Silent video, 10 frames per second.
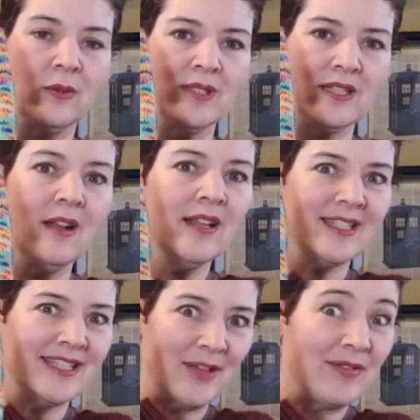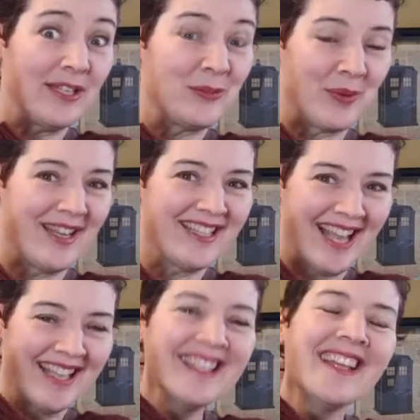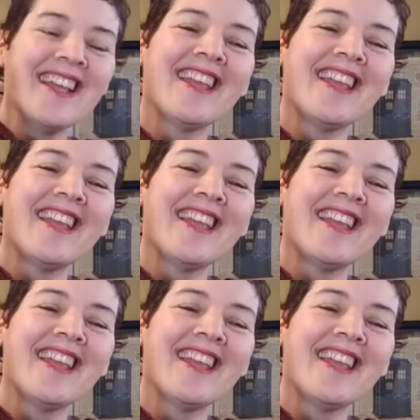no it's not, it's a 70-20-10